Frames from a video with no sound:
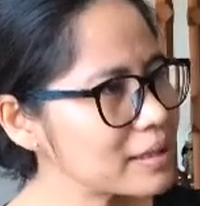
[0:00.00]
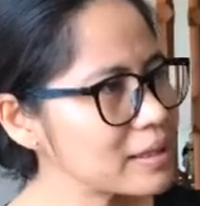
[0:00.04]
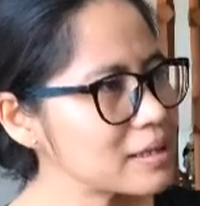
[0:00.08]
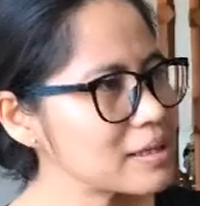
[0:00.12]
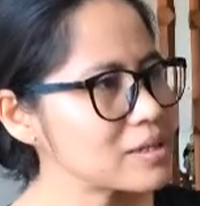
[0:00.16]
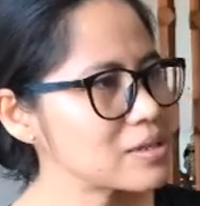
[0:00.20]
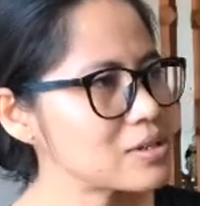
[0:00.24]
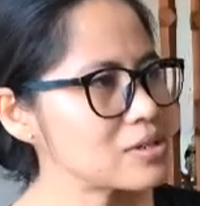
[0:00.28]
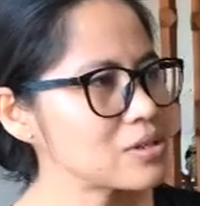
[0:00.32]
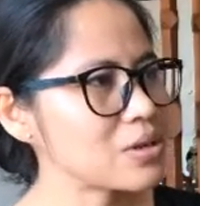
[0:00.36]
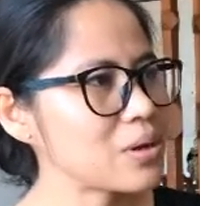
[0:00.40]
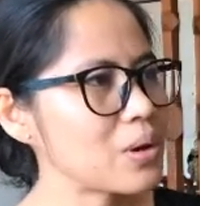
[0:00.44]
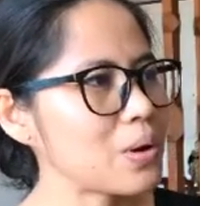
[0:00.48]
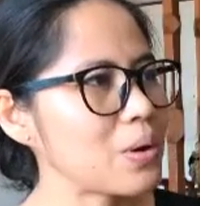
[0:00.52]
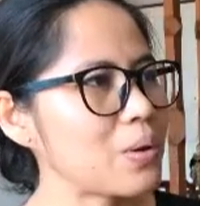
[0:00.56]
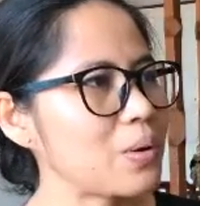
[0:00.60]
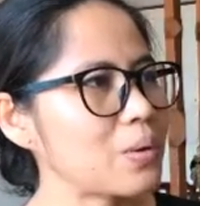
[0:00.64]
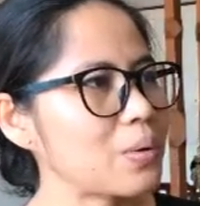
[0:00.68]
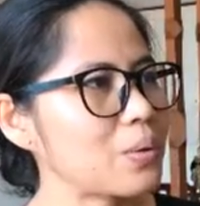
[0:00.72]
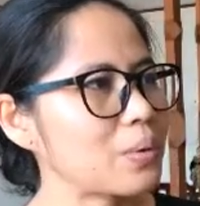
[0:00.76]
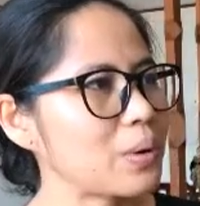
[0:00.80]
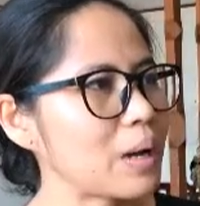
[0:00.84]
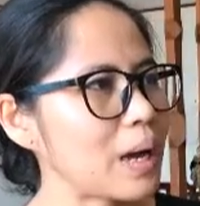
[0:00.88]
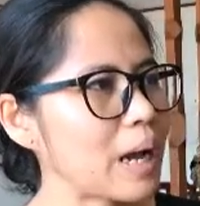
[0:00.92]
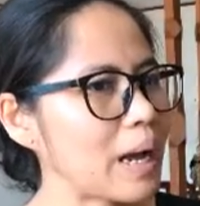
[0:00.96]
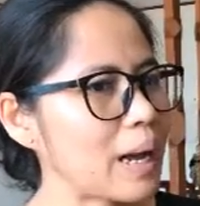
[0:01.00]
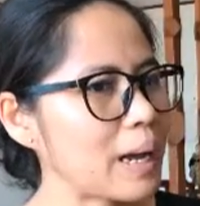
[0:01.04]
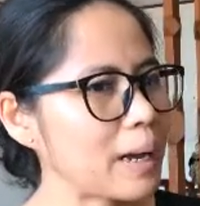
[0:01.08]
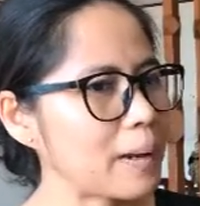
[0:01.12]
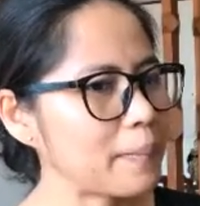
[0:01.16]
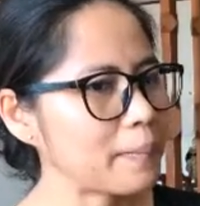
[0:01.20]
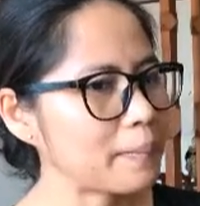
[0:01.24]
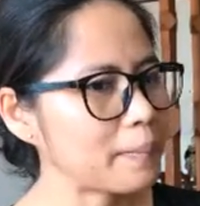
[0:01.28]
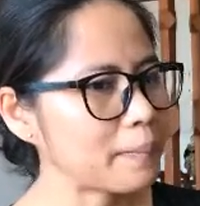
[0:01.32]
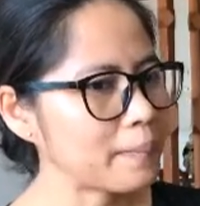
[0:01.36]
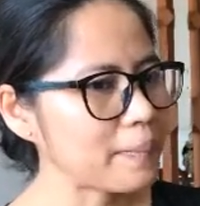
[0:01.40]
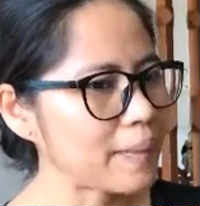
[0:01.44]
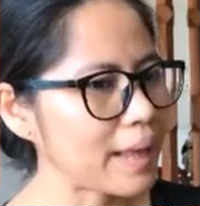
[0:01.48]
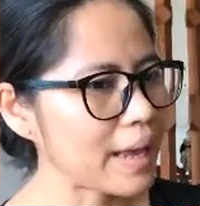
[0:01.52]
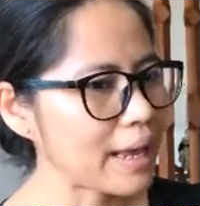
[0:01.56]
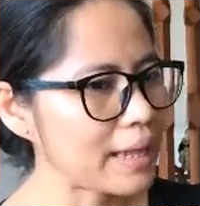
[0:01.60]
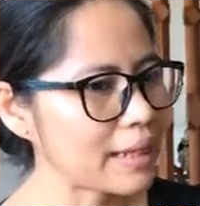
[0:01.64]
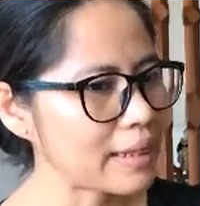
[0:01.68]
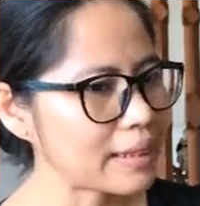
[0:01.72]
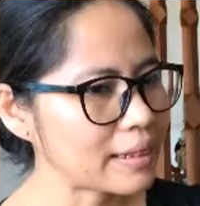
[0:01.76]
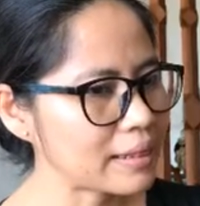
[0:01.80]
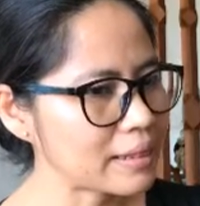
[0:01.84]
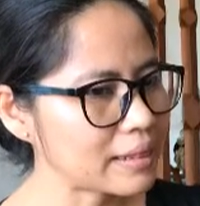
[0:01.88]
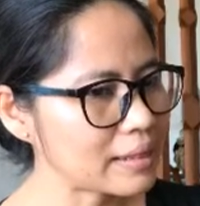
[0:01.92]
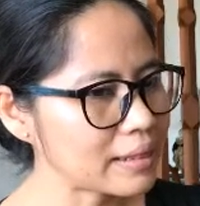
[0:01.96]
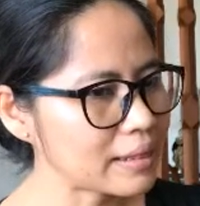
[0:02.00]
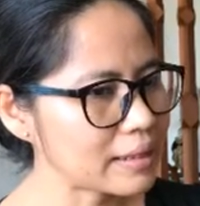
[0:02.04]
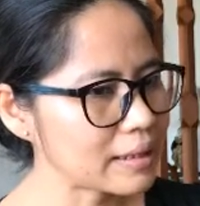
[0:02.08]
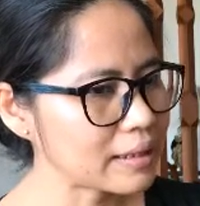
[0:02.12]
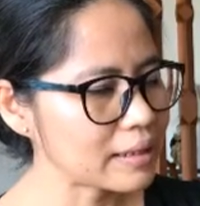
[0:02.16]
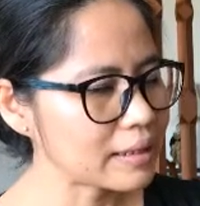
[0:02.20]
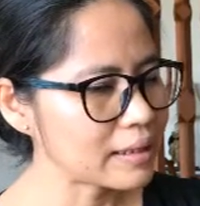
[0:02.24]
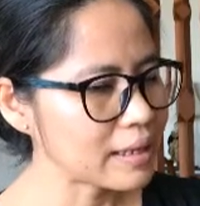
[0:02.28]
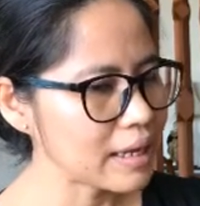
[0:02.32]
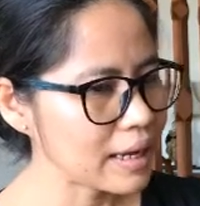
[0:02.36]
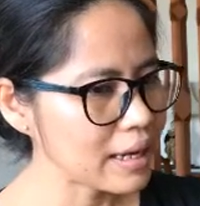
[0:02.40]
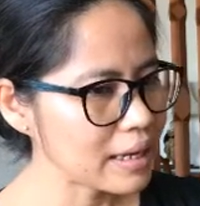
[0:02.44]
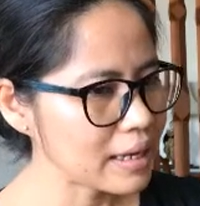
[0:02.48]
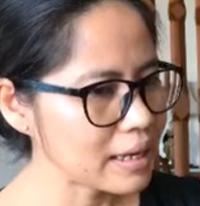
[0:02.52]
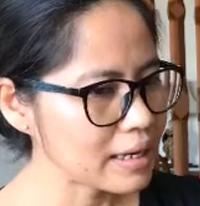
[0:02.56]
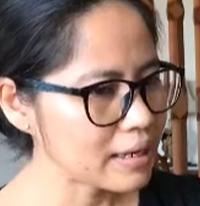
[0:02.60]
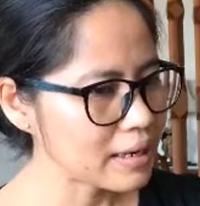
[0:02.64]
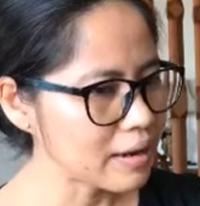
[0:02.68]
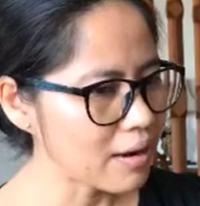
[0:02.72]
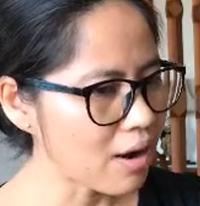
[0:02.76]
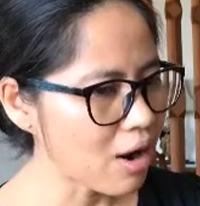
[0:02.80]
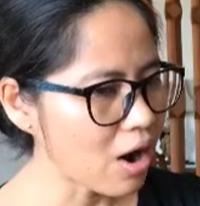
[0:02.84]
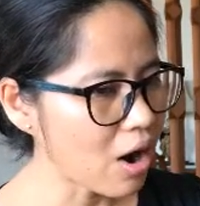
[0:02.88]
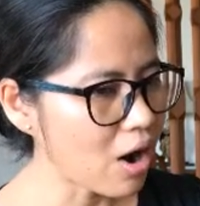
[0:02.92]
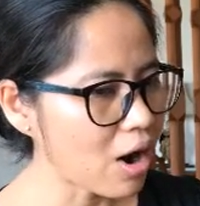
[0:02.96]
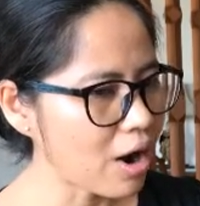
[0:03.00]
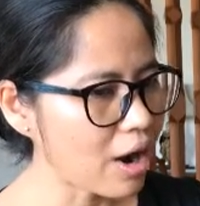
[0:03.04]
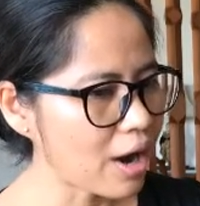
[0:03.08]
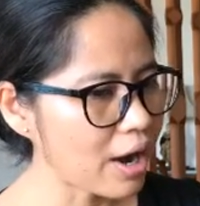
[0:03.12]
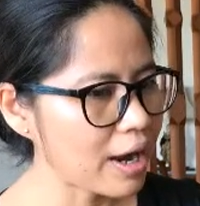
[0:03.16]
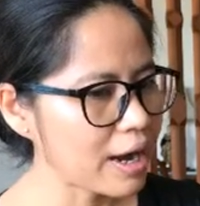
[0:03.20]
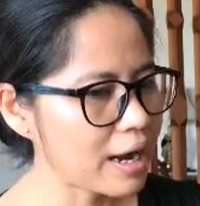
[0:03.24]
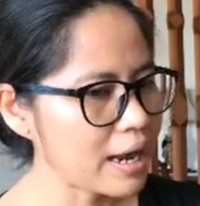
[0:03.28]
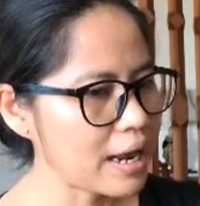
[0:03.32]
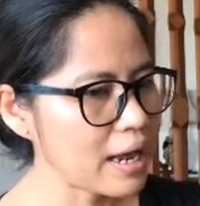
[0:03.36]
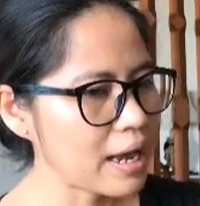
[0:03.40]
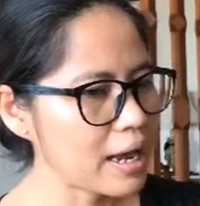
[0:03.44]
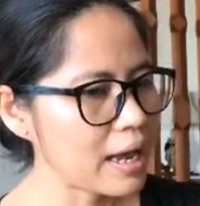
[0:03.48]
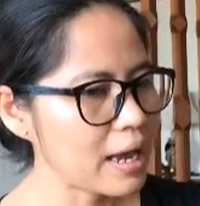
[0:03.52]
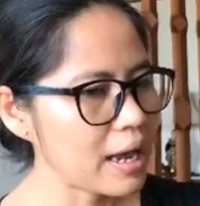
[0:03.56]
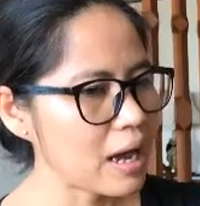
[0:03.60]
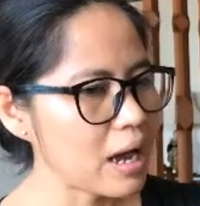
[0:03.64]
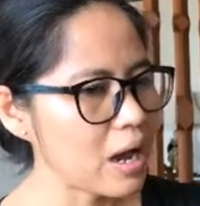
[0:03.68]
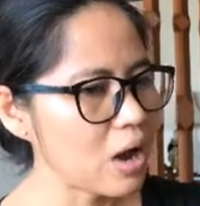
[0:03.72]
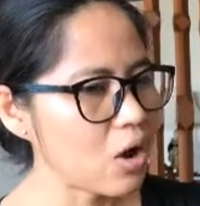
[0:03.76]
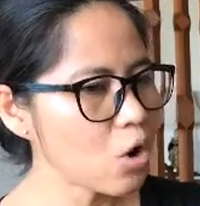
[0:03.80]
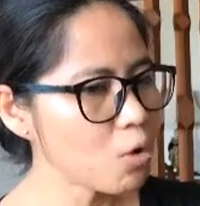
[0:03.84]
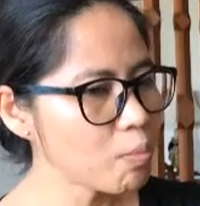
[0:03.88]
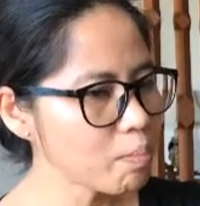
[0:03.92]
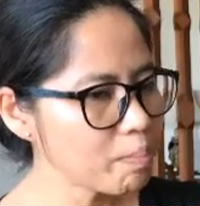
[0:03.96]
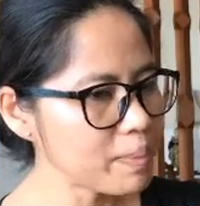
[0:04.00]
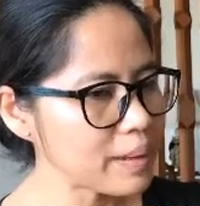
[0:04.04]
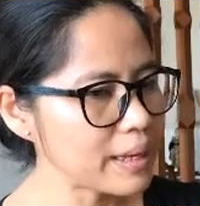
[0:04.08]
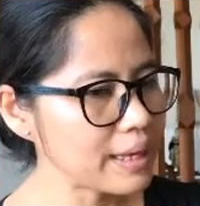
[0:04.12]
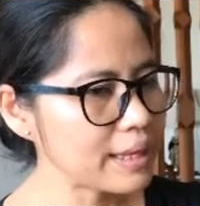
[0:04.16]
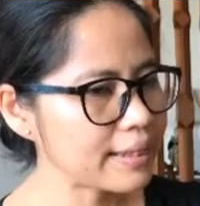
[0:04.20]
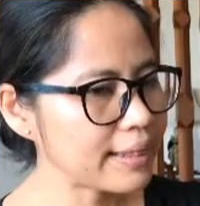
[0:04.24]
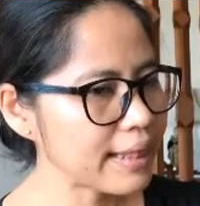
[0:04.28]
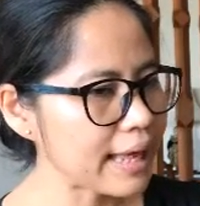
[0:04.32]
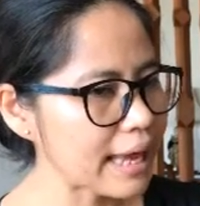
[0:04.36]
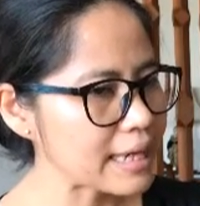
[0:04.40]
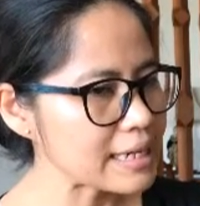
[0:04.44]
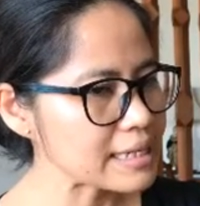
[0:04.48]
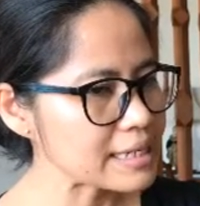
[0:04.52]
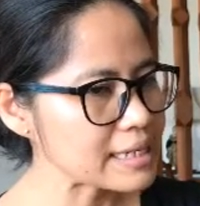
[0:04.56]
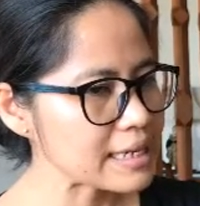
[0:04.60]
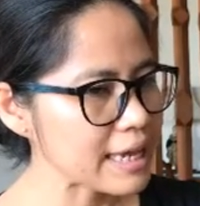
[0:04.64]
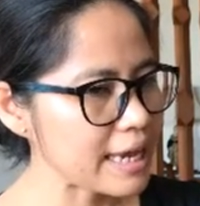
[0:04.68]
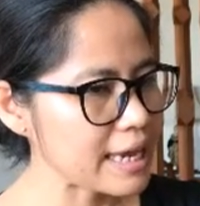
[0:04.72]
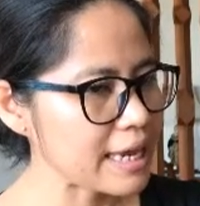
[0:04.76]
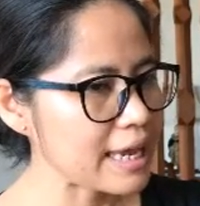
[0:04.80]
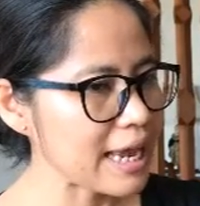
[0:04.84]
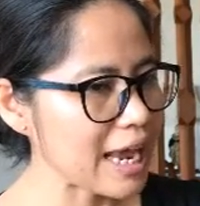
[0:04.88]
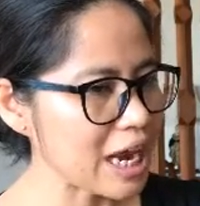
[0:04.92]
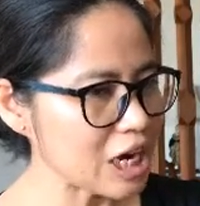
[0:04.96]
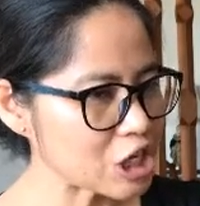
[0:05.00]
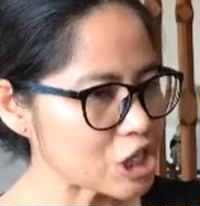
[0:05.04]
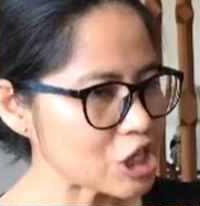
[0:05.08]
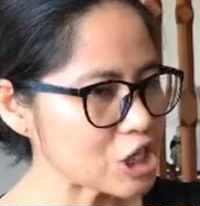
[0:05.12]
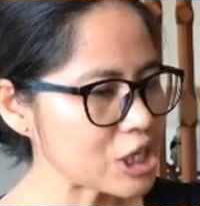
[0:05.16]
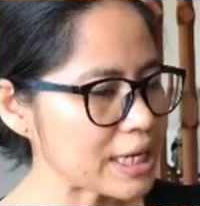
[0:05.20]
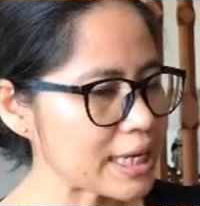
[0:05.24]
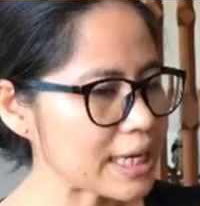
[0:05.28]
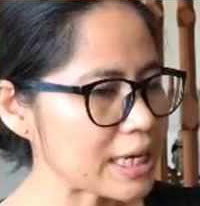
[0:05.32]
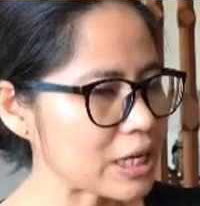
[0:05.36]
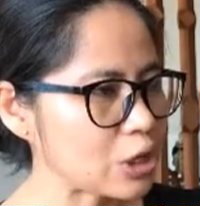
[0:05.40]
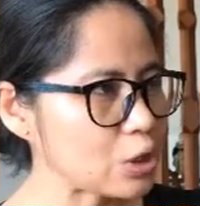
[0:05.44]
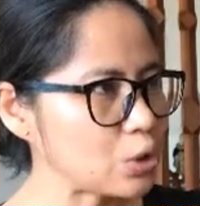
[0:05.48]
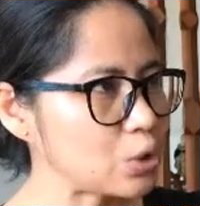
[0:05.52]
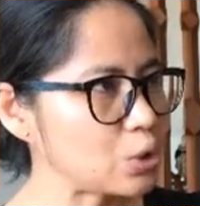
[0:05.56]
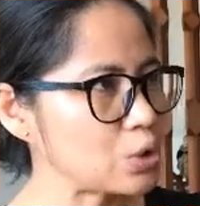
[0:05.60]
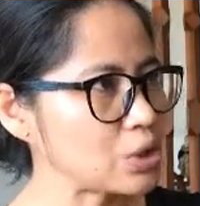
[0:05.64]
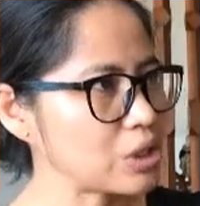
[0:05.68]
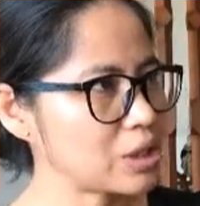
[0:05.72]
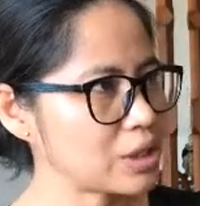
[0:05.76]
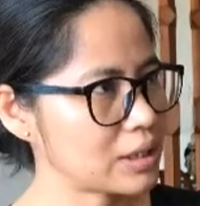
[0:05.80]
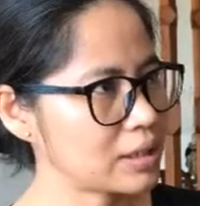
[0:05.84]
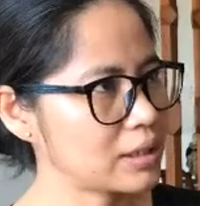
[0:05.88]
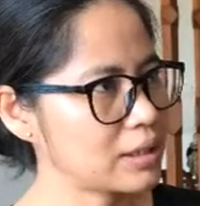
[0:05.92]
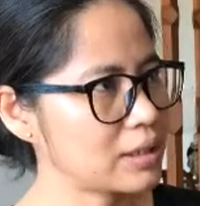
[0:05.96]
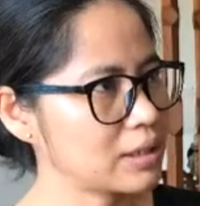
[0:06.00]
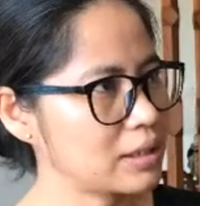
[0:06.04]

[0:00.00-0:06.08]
So, um, and they are hoping that they actually could,